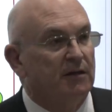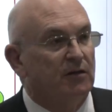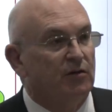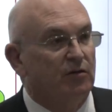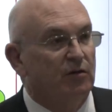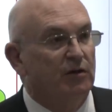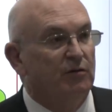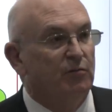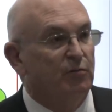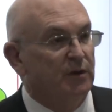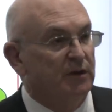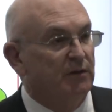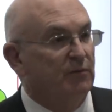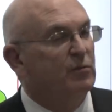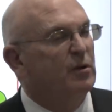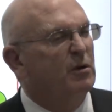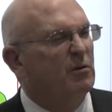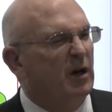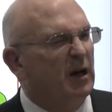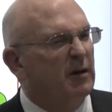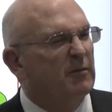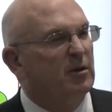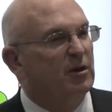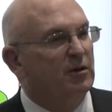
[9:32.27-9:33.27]
good. We
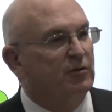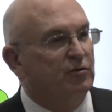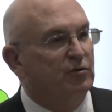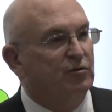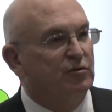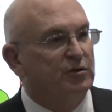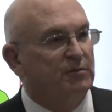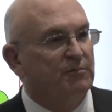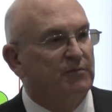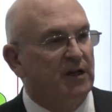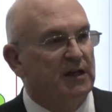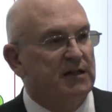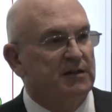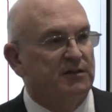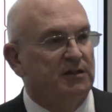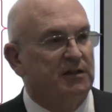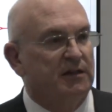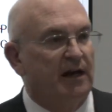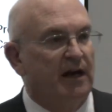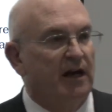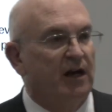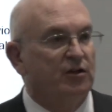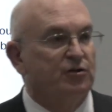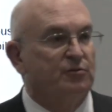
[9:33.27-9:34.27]
were able to do some things
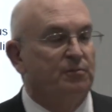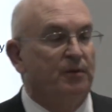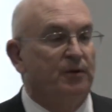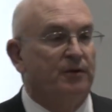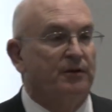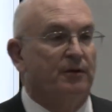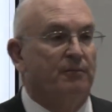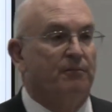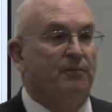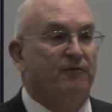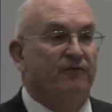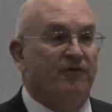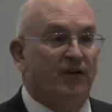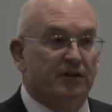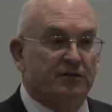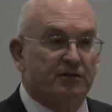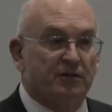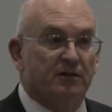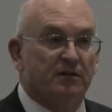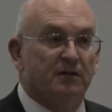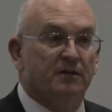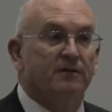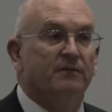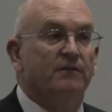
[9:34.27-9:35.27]
in-house, but the
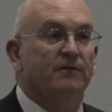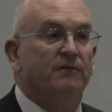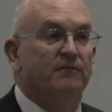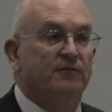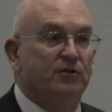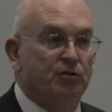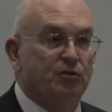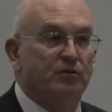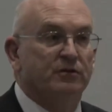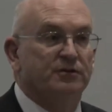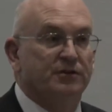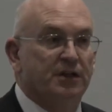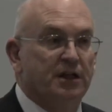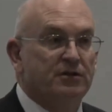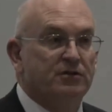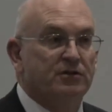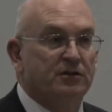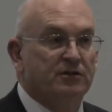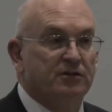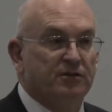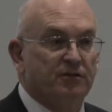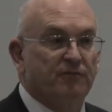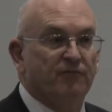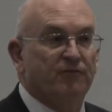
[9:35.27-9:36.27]
professional
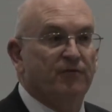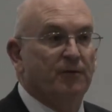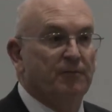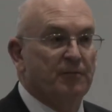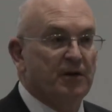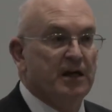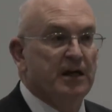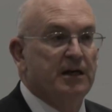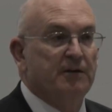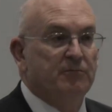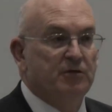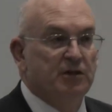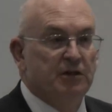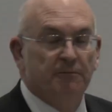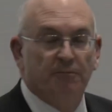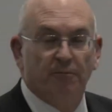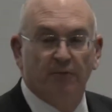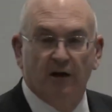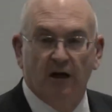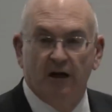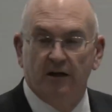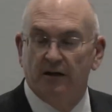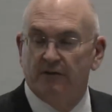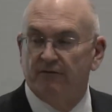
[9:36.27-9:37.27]
visualizations from the MDE
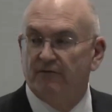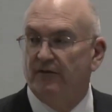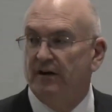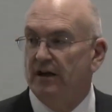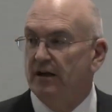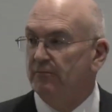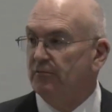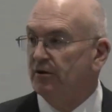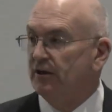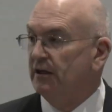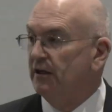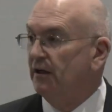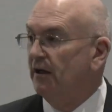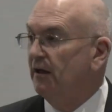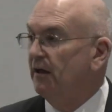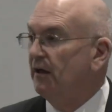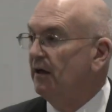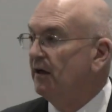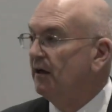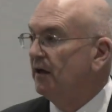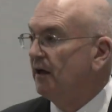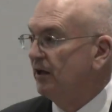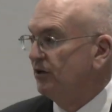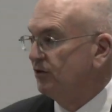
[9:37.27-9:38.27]
product family
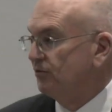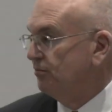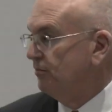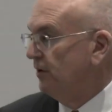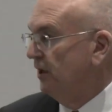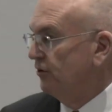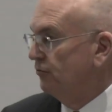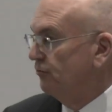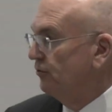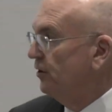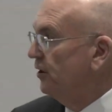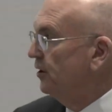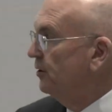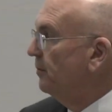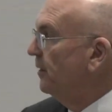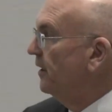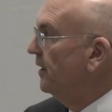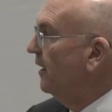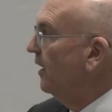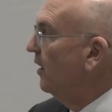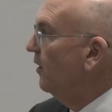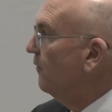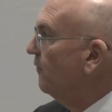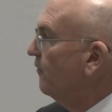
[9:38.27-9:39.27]
has really
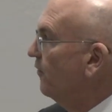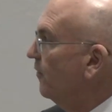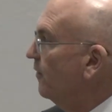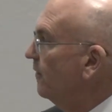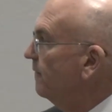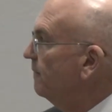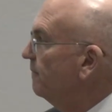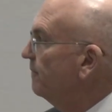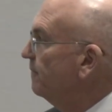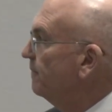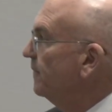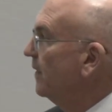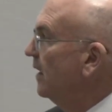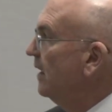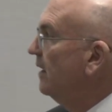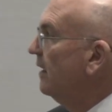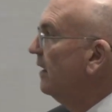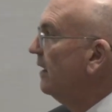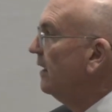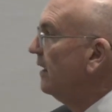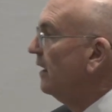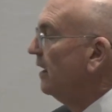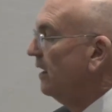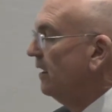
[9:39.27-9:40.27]
been helpful.
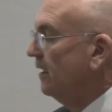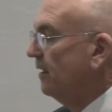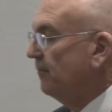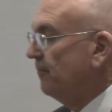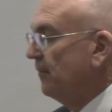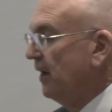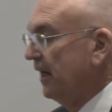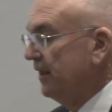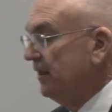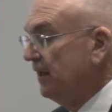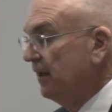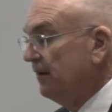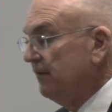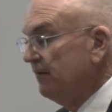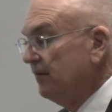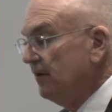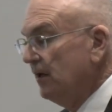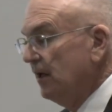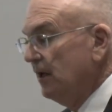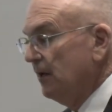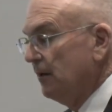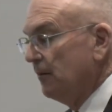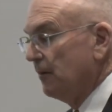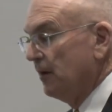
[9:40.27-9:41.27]
And then
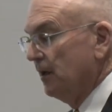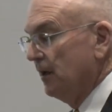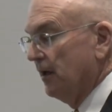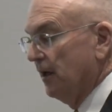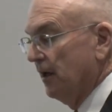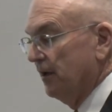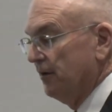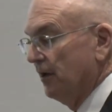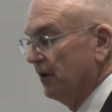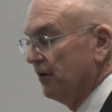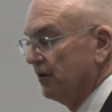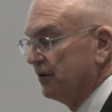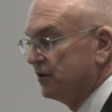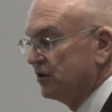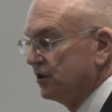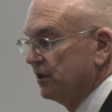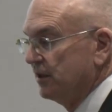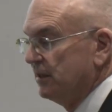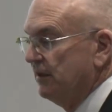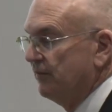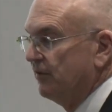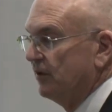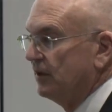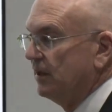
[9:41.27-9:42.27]
another
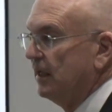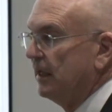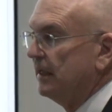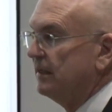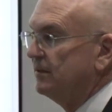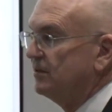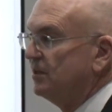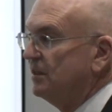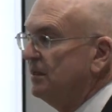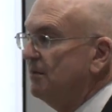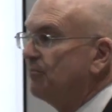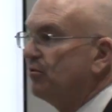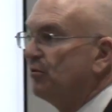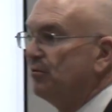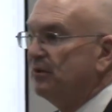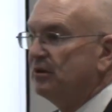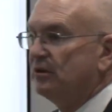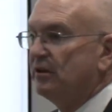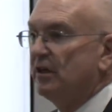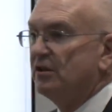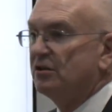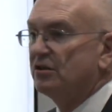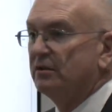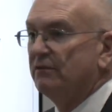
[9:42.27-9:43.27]
significant thing is the
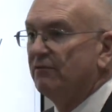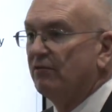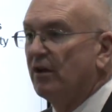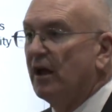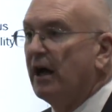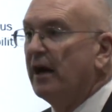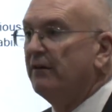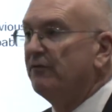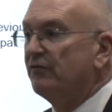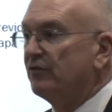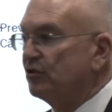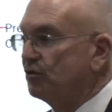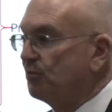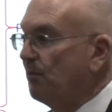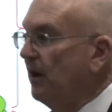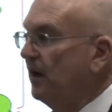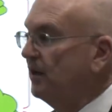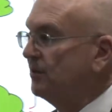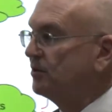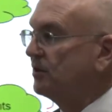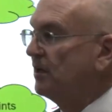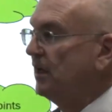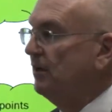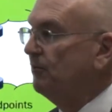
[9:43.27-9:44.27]
implementation of live
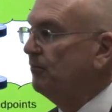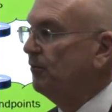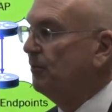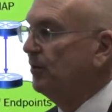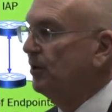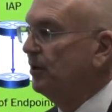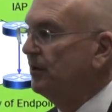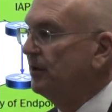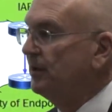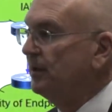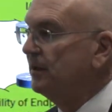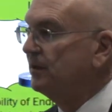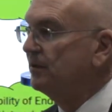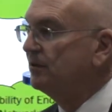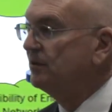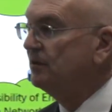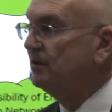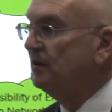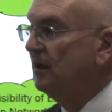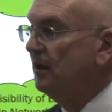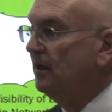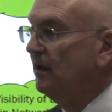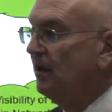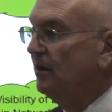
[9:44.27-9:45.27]
response capabilities.
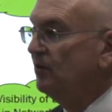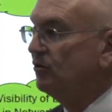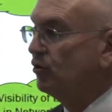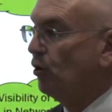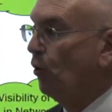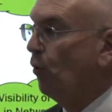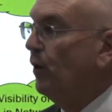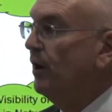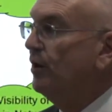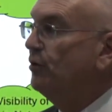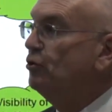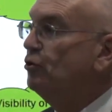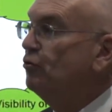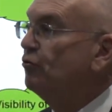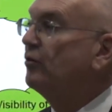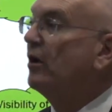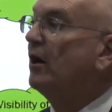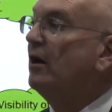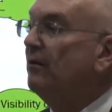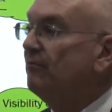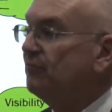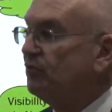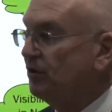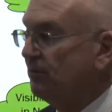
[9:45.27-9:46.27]
So when you
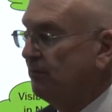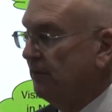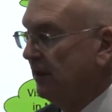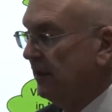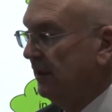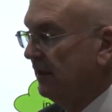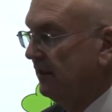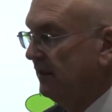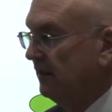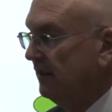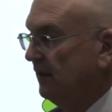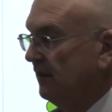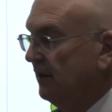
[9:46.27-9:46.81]
come to me,